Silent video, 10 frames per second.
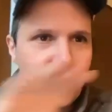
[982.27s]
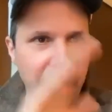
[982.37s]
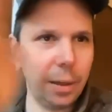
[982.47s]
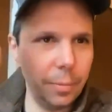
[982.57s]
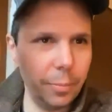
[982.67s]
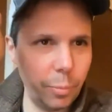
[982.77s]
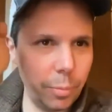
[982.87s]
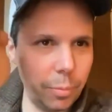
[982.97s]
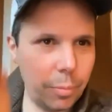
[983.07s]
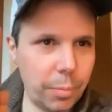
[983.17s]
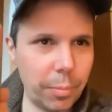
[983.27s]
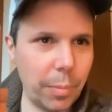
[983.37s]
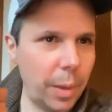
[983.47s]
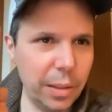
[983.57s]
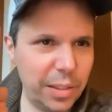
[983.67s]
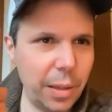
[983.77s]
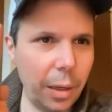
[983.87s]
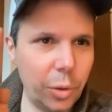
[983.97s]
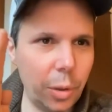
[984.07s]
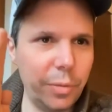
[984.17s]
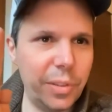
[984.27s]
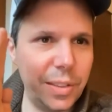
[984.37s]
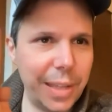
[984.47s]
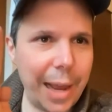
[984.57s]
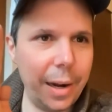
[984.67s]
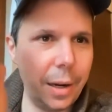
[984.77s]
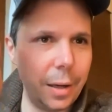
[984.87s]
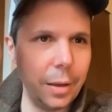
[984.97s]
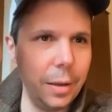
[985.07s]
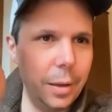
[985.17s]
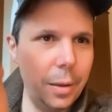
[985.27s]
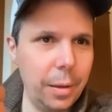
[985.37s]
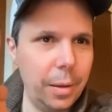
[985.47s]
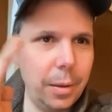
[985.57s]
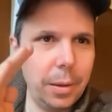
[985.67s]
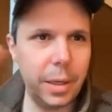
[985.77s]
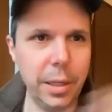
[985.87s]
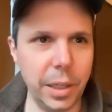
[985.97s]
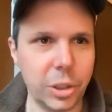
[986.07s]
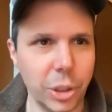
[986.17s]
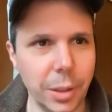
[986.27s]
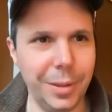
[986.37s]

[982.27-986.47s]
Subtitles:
like a sort of static condition.